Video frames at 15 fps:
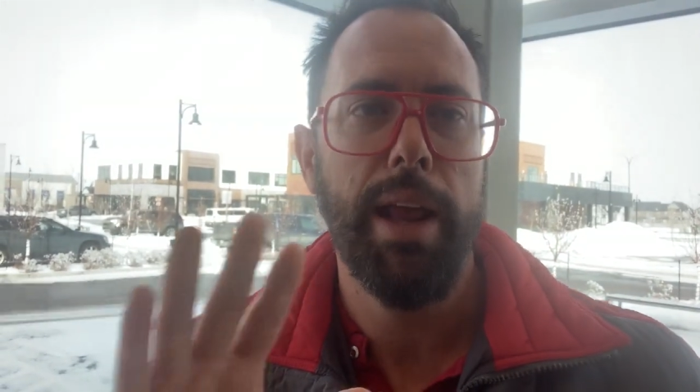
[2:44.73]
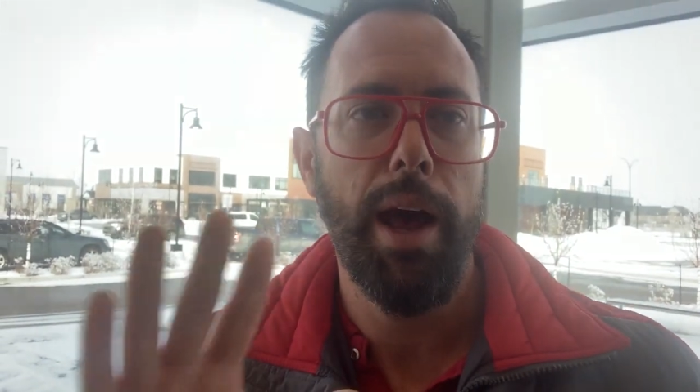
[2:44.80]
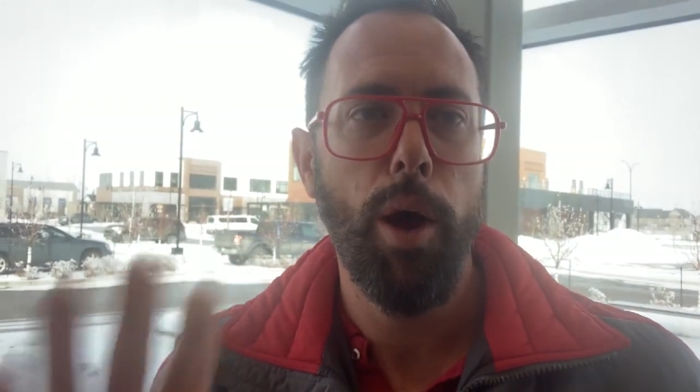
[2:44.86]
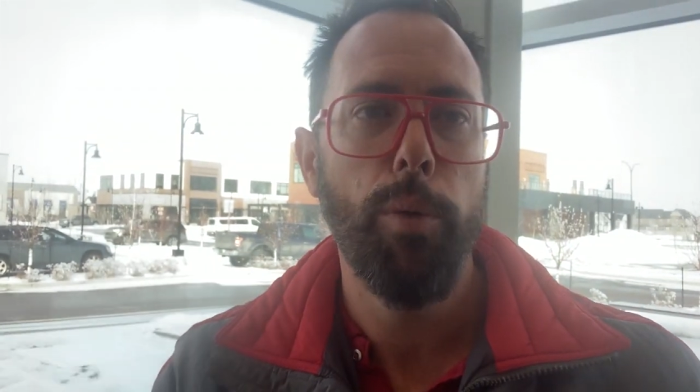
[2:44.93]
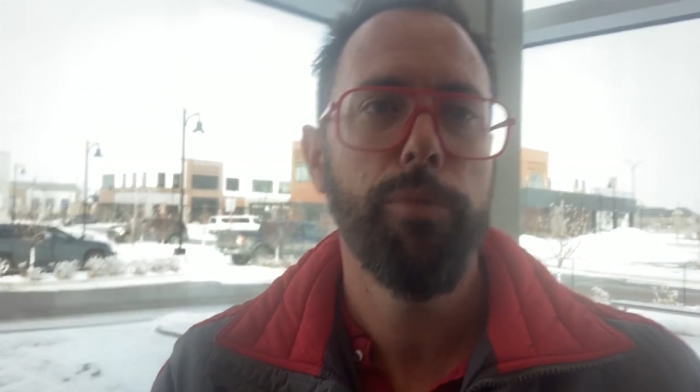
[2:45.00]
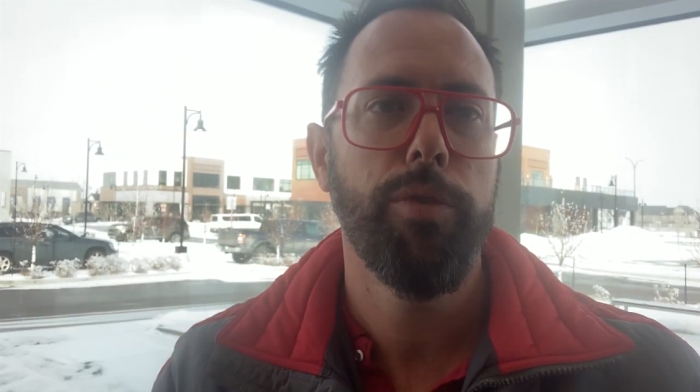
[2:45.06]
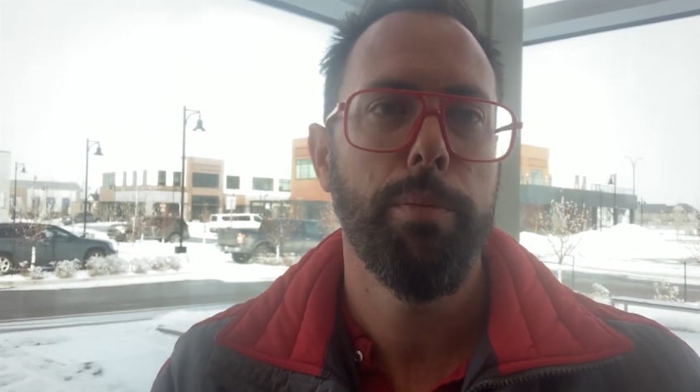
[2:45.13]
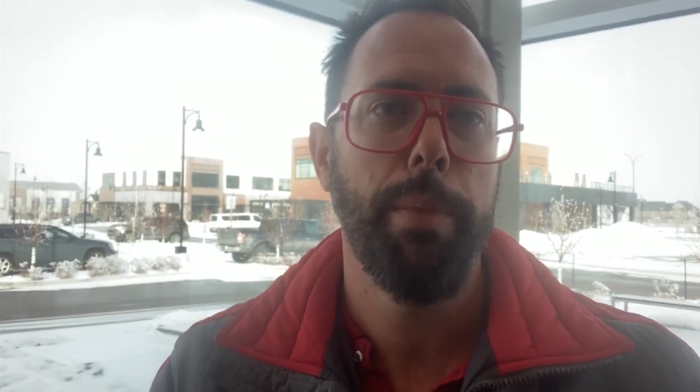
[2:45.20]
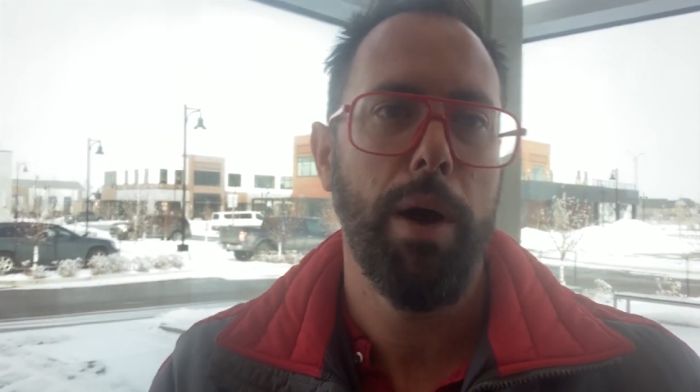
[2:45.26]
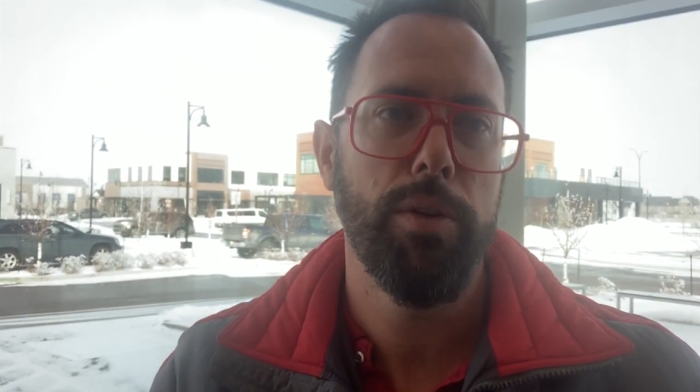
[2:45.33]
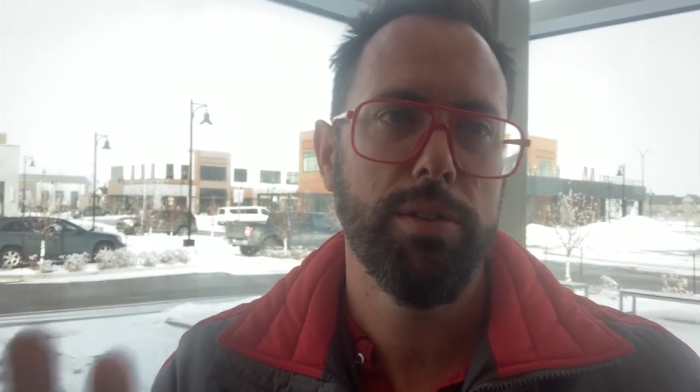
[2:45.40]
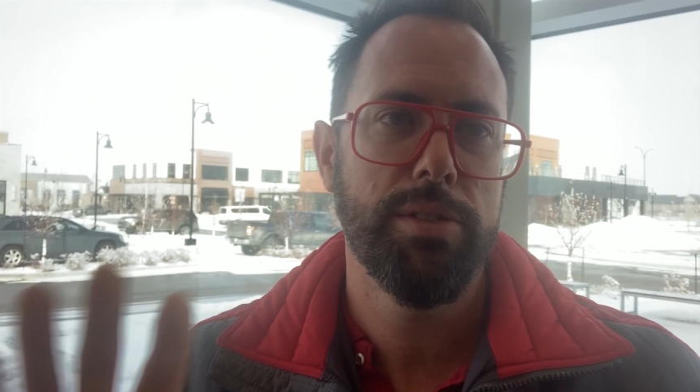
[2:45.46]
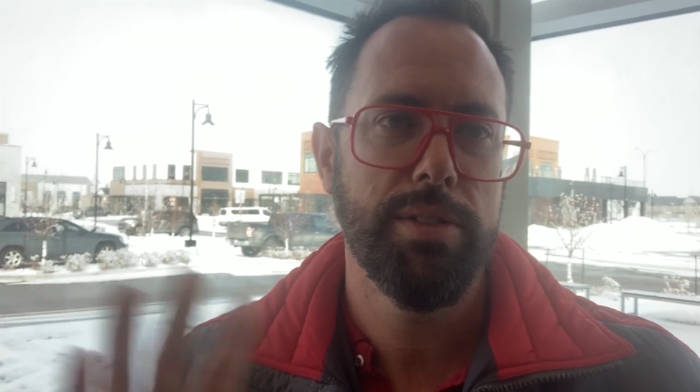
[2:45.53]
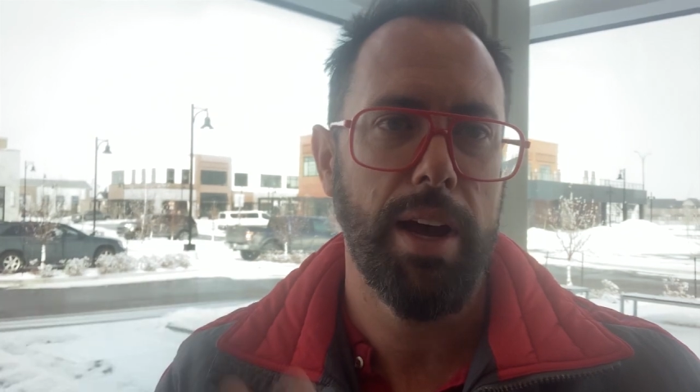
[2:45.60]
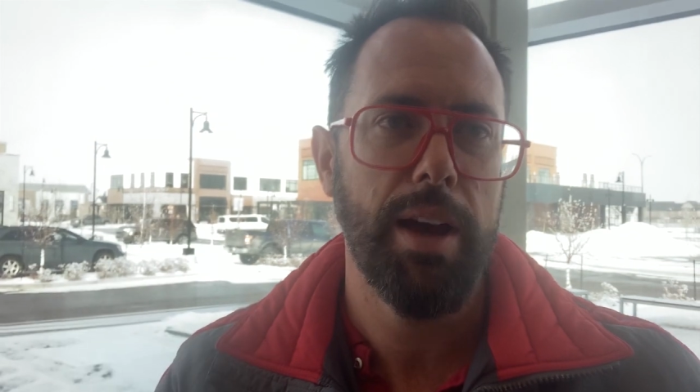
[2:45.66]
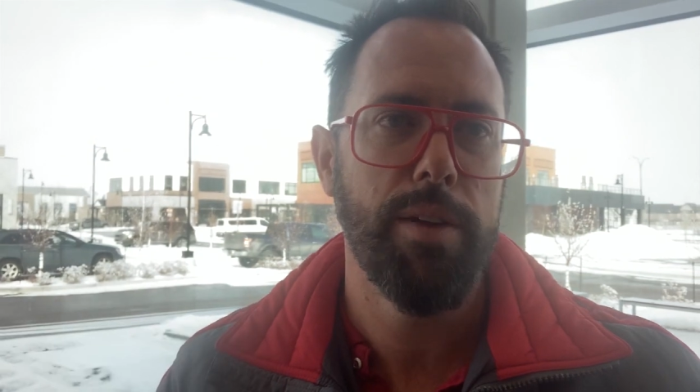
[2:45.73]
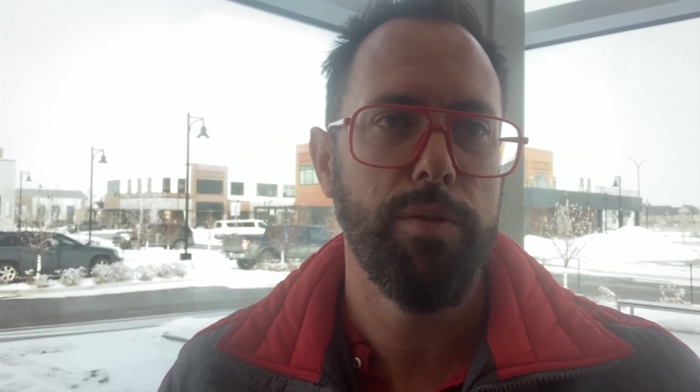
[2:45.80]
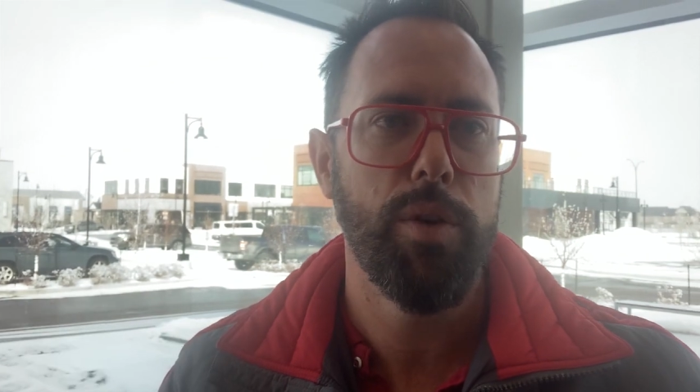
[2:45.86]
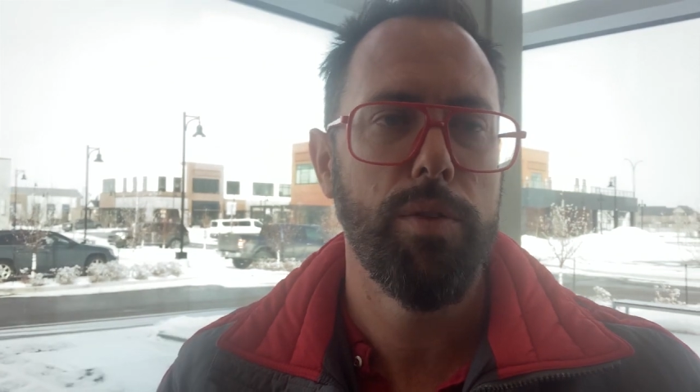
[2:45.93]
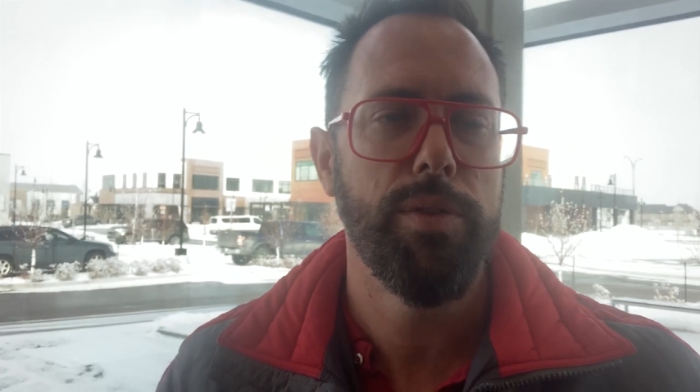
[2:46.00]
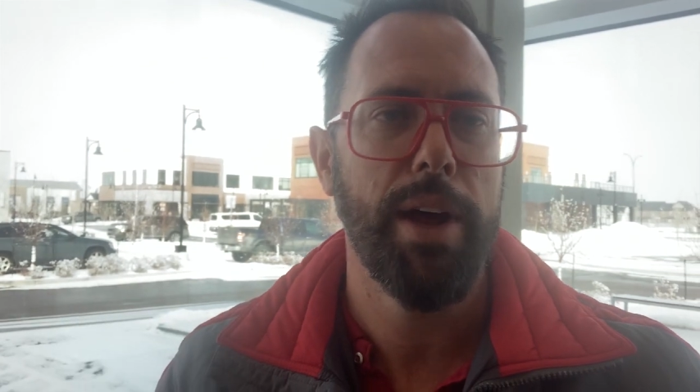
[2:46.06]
help from outside of you.